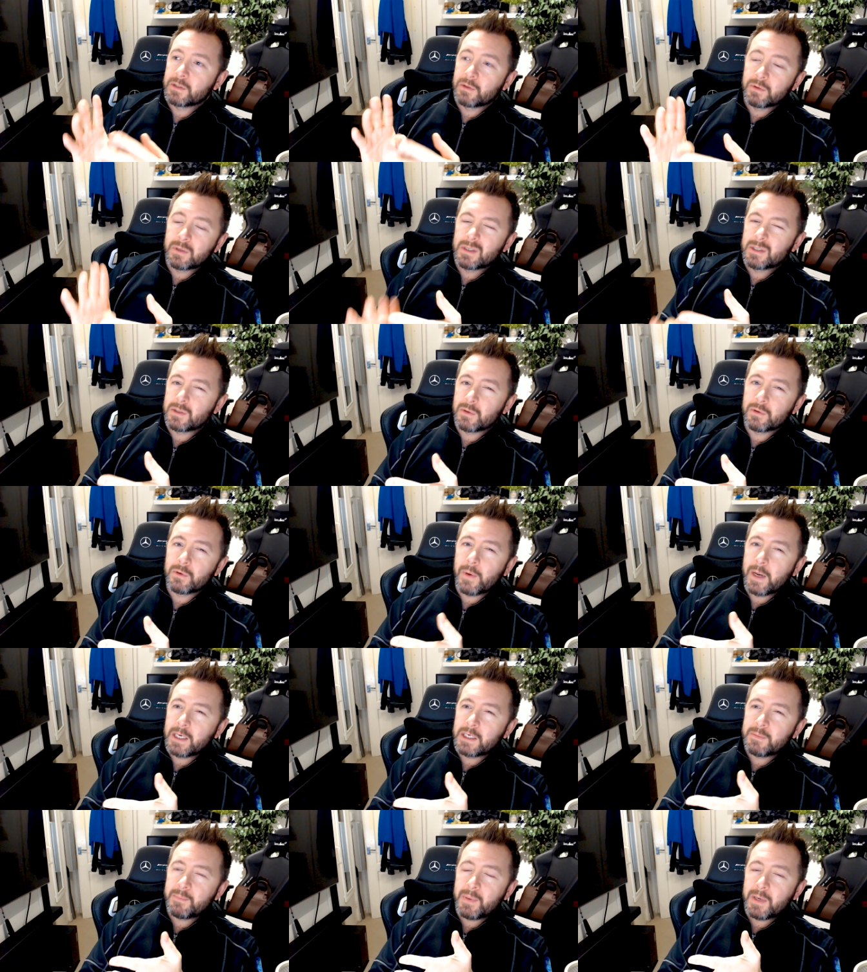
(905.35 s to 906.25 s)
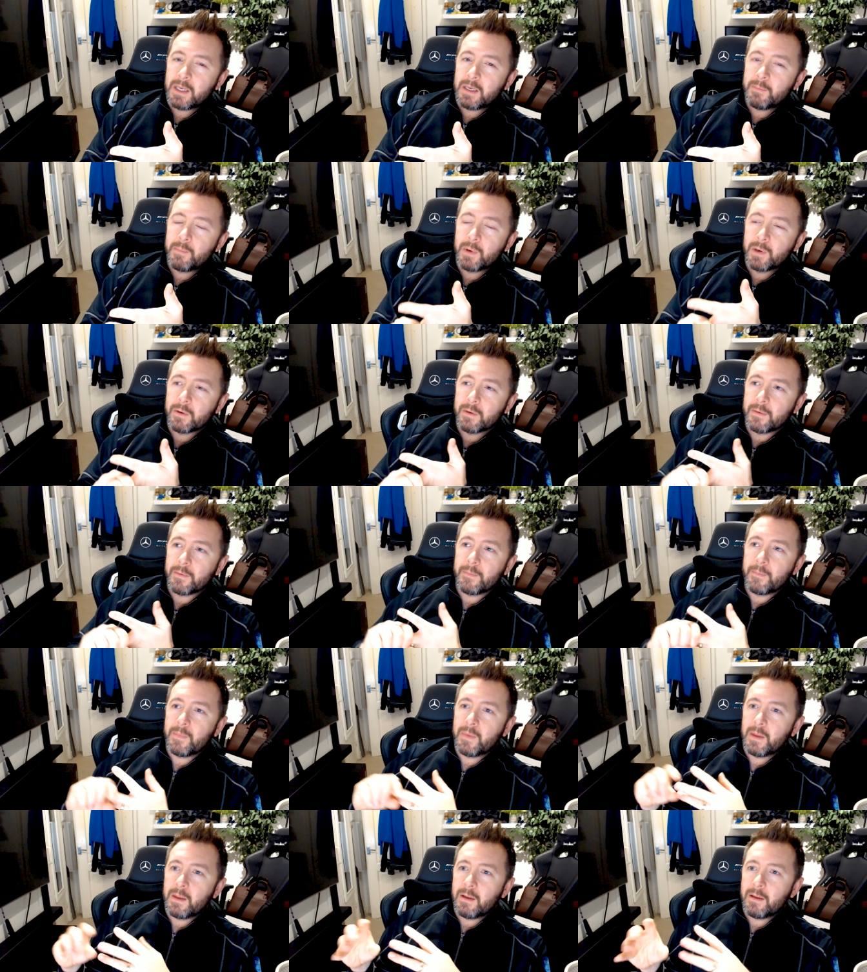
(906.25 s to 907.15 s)
So do HP, but
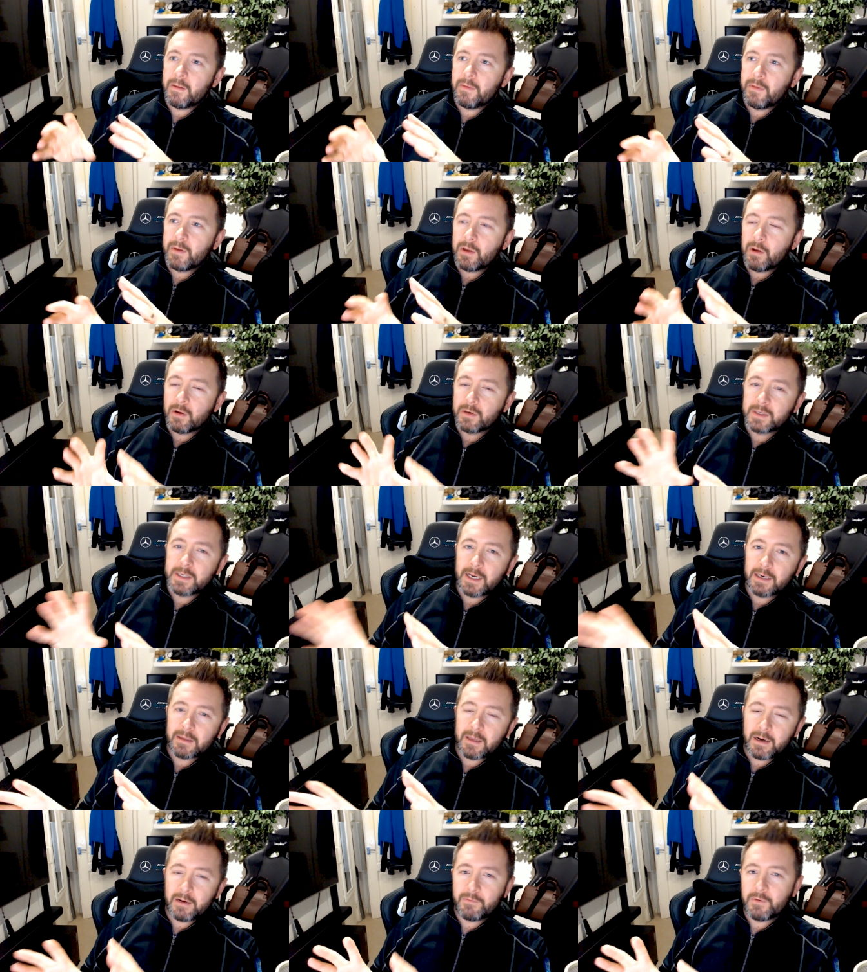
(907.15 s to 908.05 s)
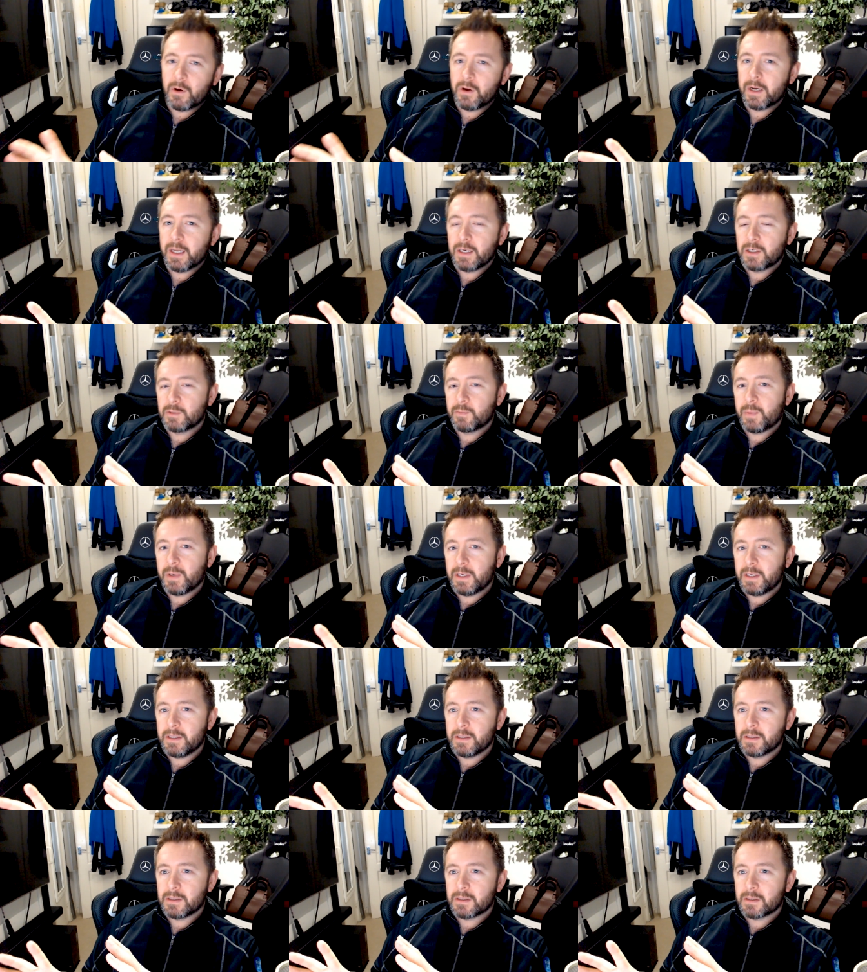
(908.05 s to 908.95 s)
the contact that I've got at
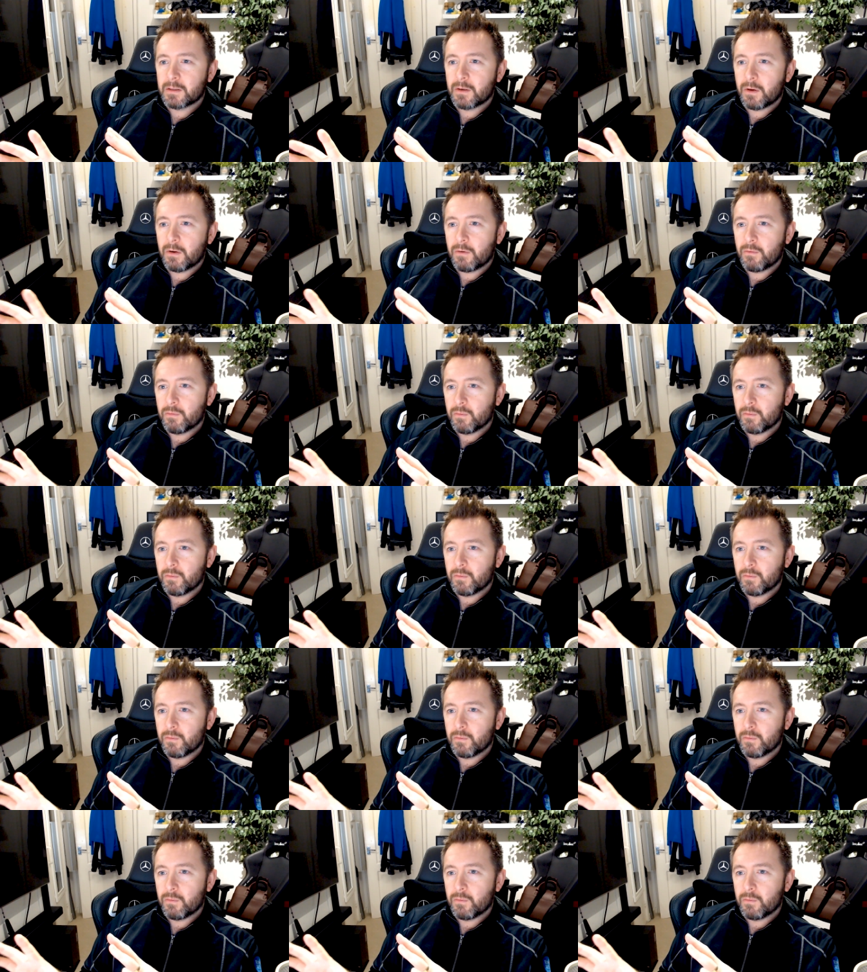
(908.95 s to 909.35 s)
HP's